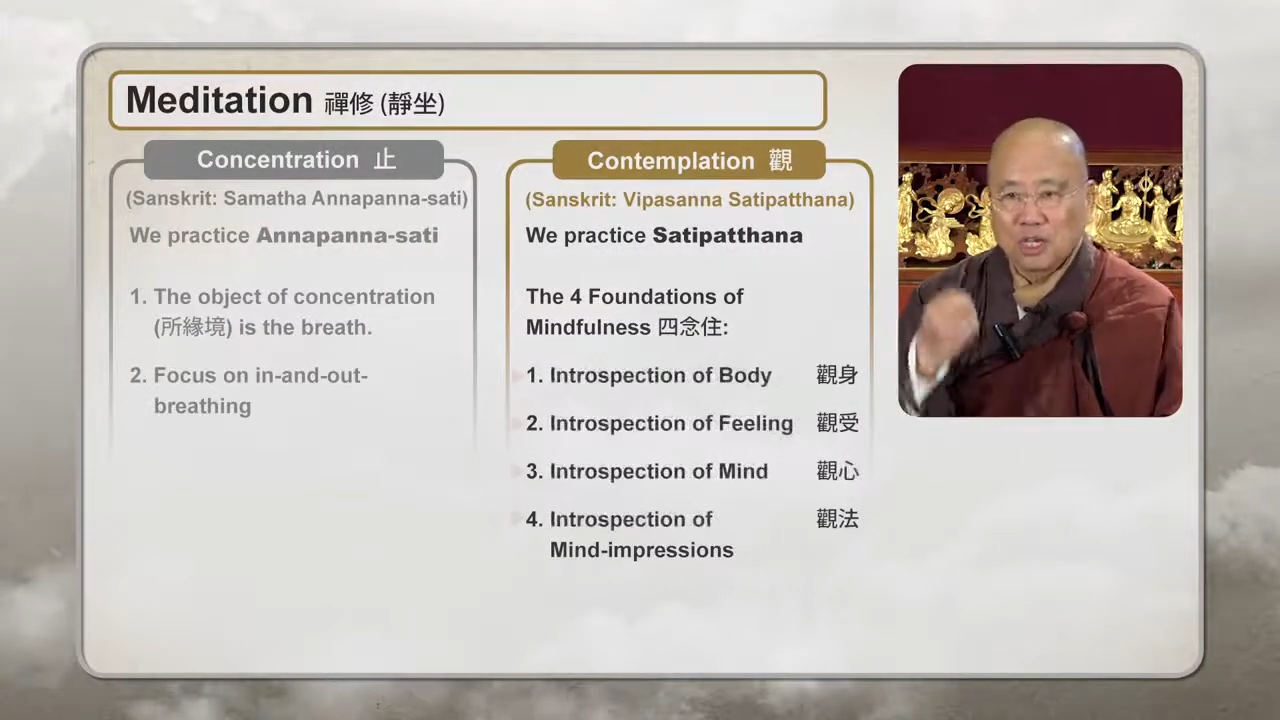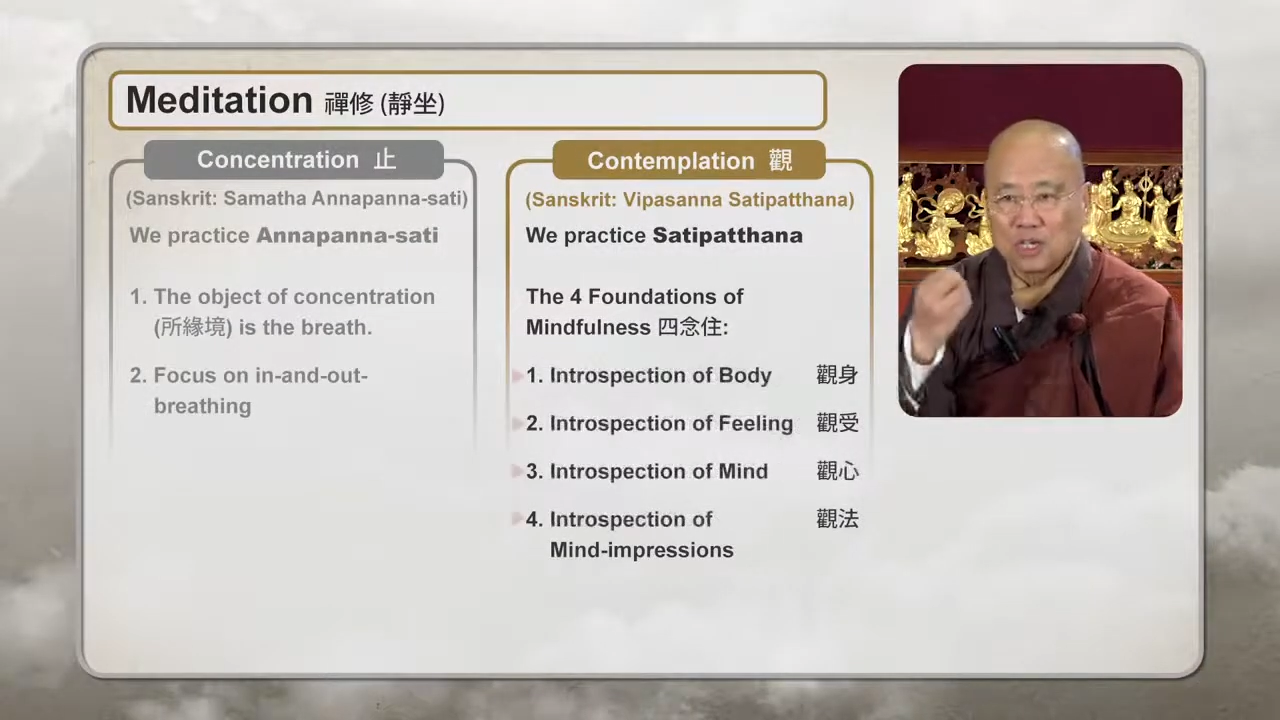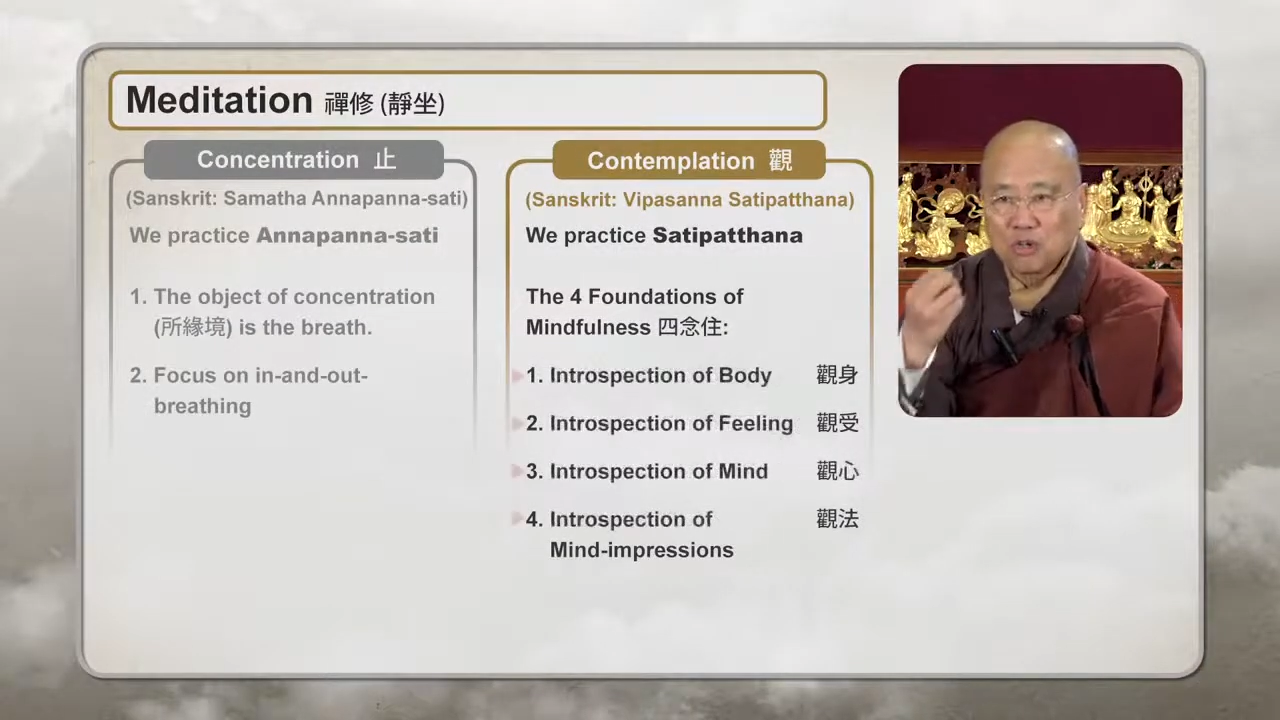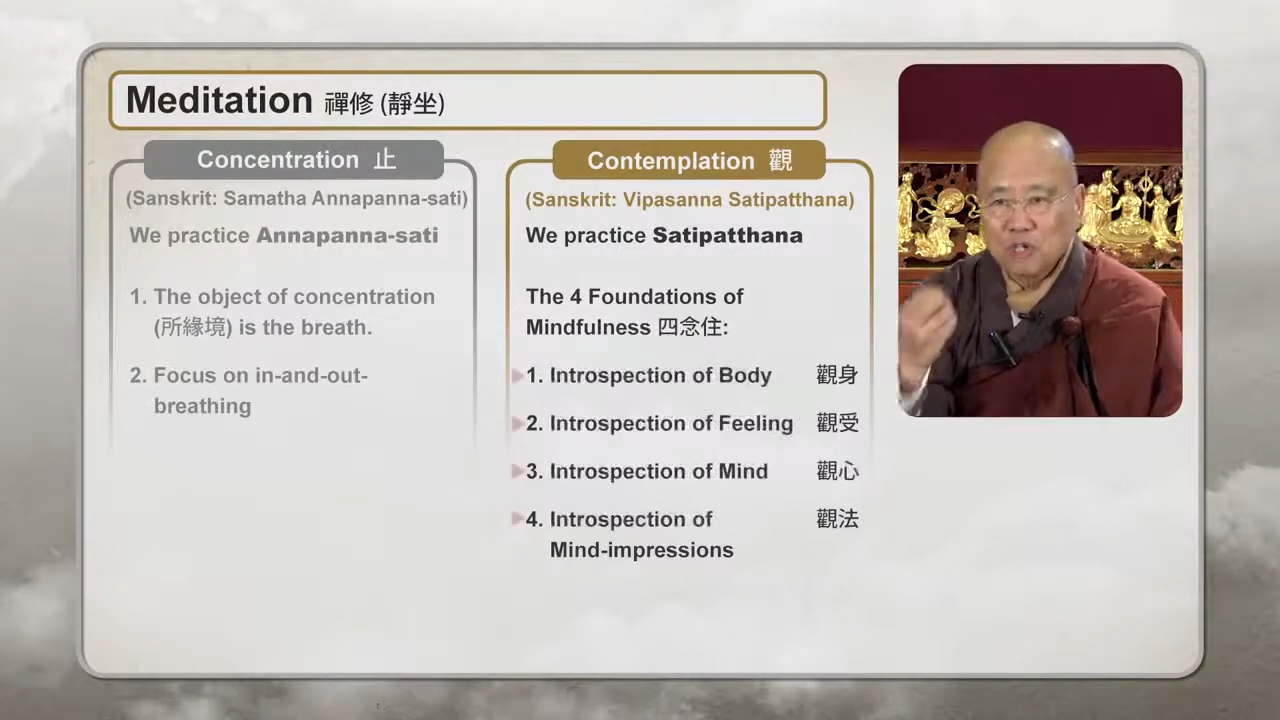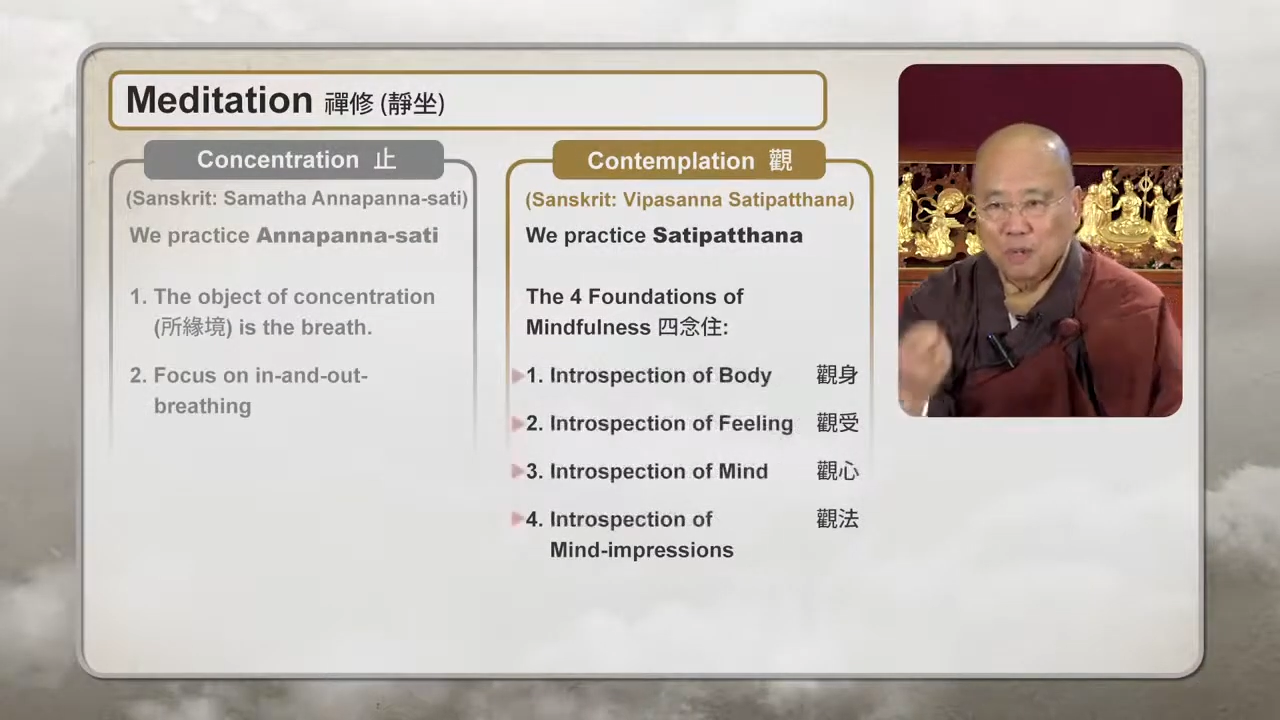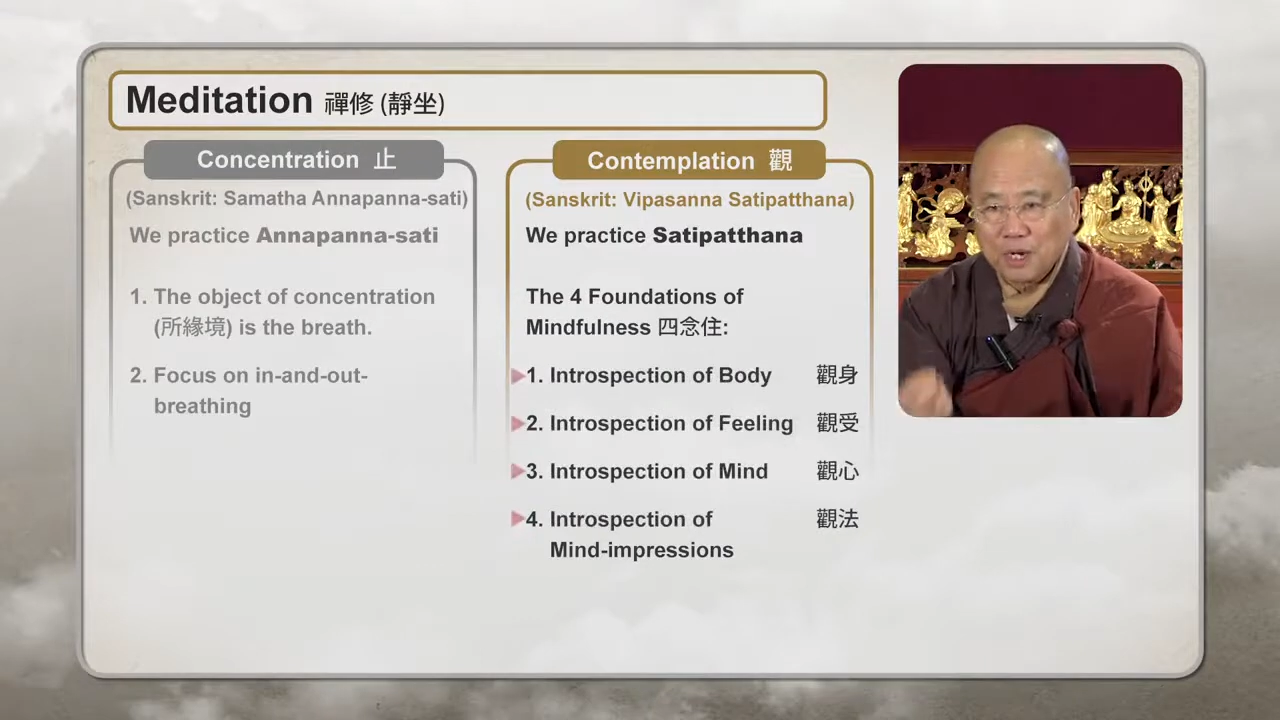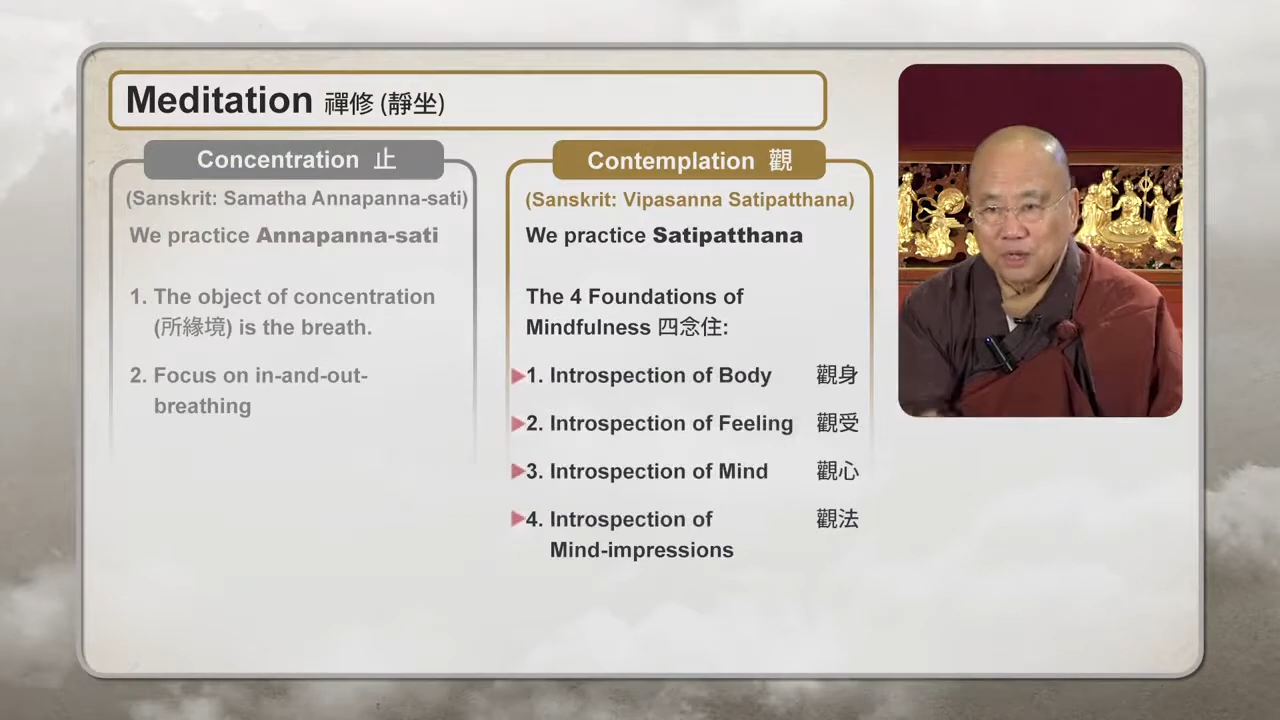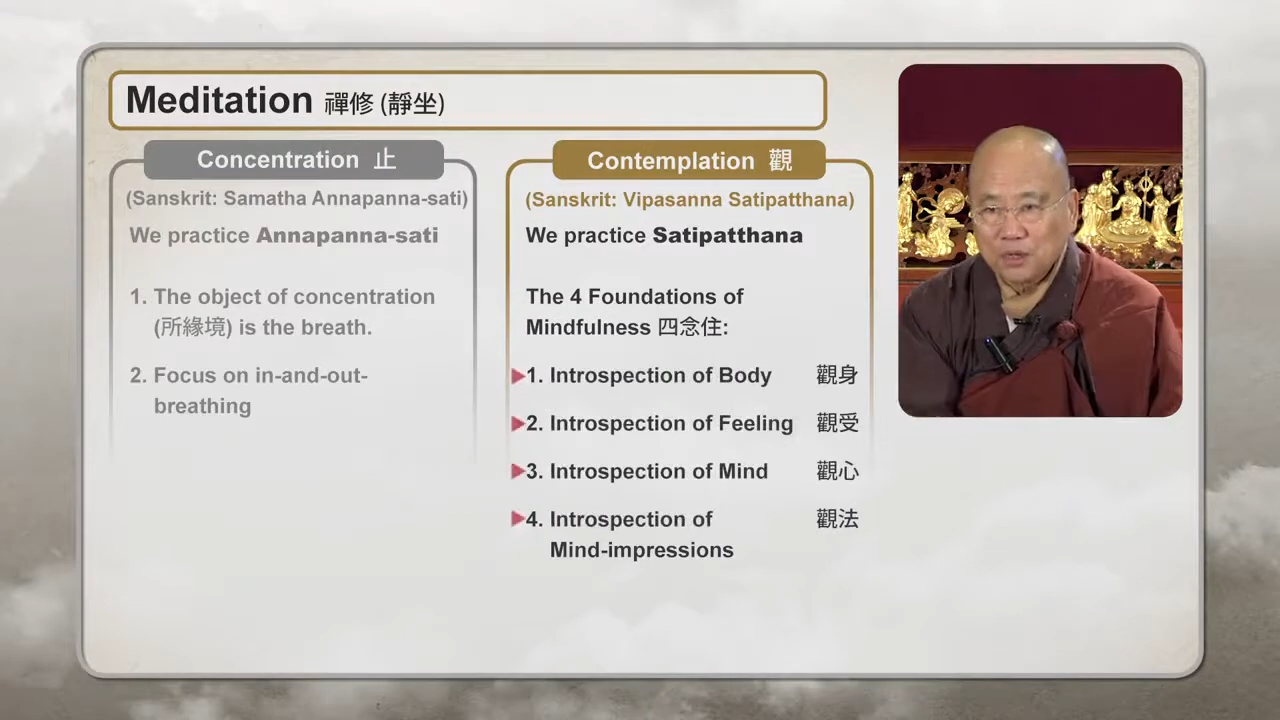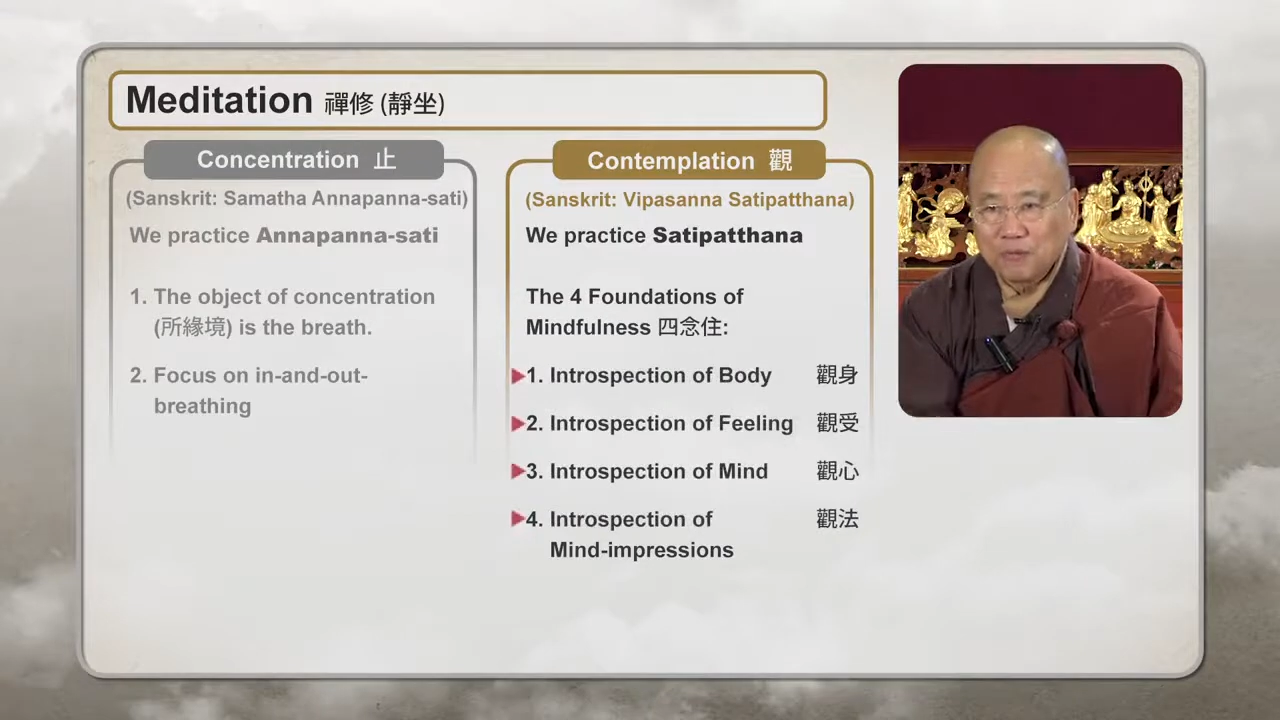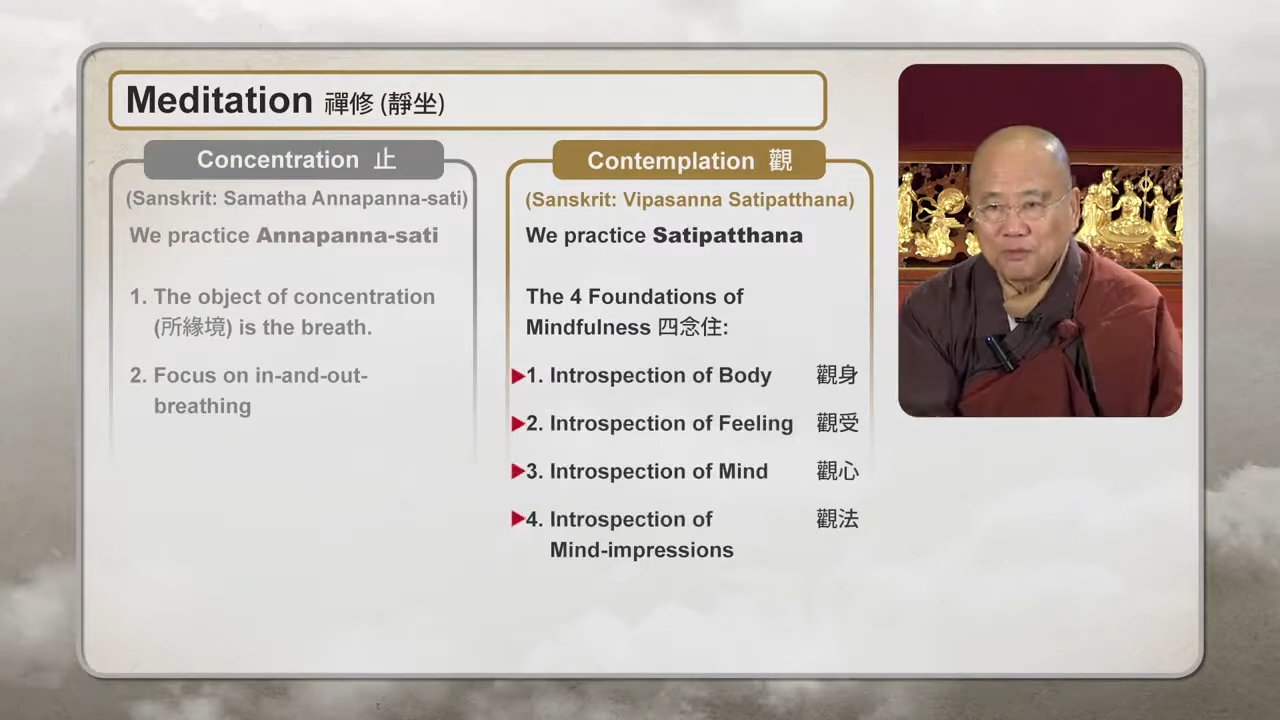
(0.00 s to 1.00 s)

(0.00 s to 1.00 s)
introspection